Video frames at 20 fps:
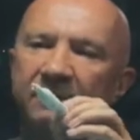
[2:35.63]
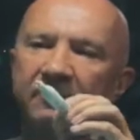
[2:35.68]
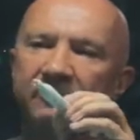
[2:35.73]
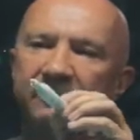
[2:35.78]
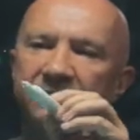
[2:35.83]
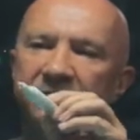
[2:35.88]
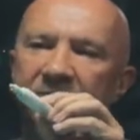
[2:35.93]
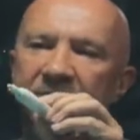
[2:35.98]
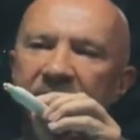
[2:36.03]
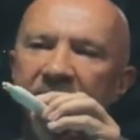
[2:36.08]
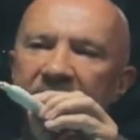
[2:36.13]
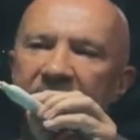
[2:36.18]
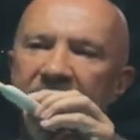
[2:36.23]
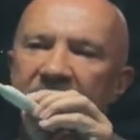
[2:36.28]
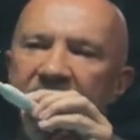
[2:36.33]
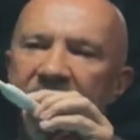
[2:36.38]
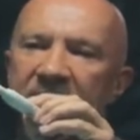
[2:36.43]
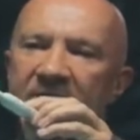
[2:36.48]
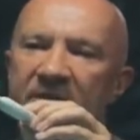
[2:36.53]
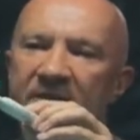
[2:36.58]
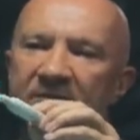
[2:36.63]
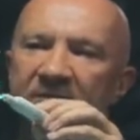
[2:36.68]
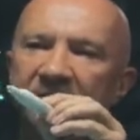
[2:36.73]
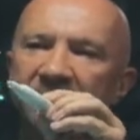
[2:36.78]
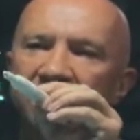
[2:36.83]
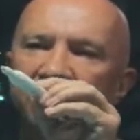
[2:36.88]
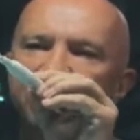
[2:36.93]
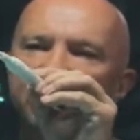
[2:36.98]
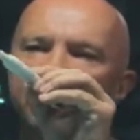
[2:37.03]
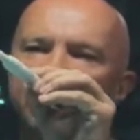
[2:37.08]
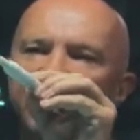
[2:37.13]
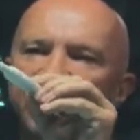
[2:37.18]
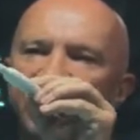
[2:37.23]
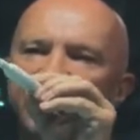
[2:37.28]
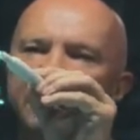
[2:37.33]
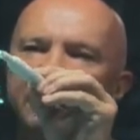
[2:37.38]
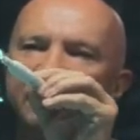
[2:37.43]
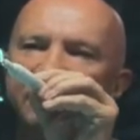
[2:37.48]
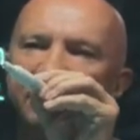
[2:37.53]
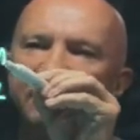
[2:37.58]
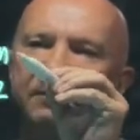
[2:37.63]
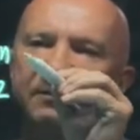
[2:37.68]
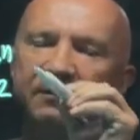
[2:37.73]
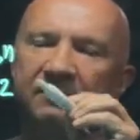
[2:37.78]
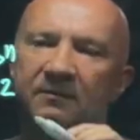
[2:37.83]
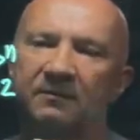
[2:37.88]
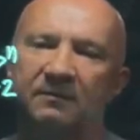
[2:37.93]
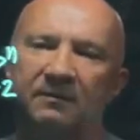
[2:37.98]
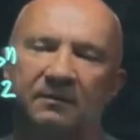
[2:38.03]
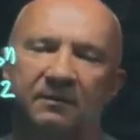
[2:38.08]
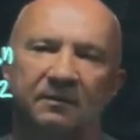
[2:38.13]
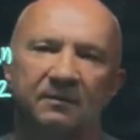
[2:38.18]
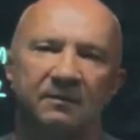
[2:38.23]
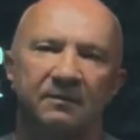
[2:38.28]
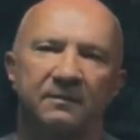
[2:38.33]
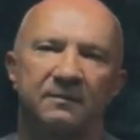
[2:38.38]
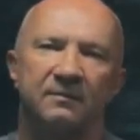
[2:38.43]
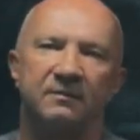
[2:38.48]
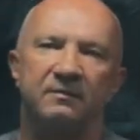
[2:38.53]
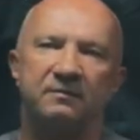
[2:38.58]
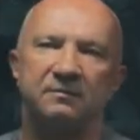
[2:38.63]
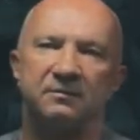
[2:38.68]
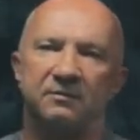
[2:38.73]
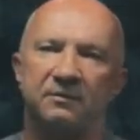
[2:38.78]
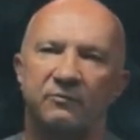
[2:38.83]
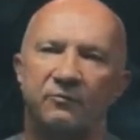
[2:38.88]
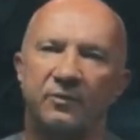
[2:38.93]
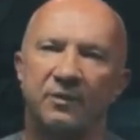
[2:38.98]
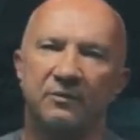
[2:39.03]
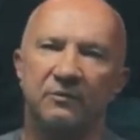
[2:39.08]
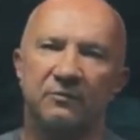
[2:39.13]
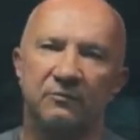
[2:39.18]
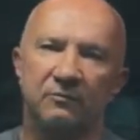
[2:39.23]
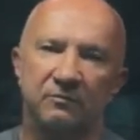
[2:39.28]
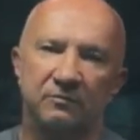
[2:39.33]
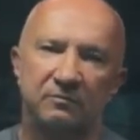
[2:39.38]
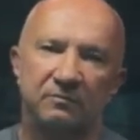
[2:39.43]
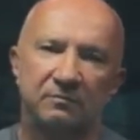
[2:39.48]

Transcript: which we call Z2n. So where you